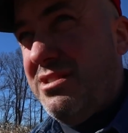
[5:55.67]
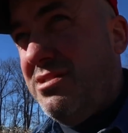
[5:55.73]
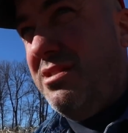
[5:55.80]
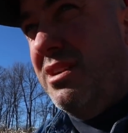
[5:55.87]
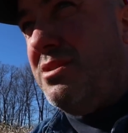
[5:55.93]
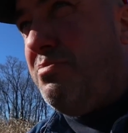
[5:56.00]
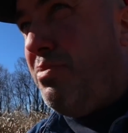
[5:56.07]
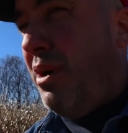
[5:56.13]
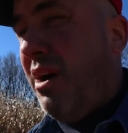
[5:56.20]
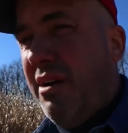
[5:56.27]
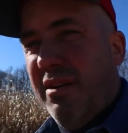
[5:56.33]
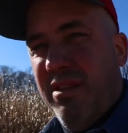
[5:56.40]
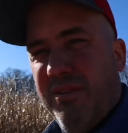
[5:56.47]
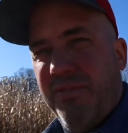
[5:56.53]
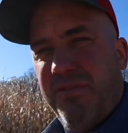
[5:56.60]
this part
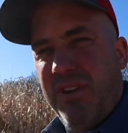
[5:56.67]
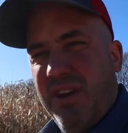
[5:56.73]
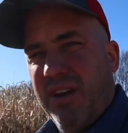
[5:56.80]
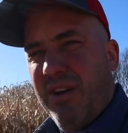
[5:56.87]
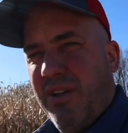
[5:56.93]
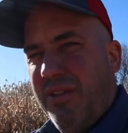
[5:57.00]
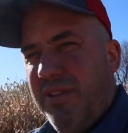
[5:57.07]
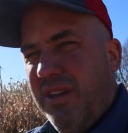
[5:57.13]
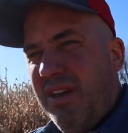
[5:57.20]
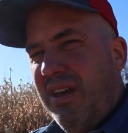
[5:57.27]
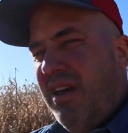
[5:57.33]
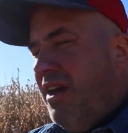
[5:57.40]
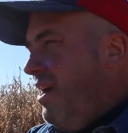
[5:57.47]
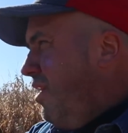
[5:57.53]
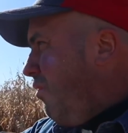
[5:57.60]
of the field
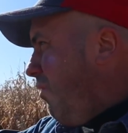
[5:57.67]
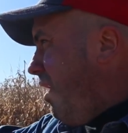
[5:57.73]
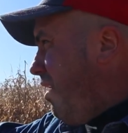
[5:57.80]
where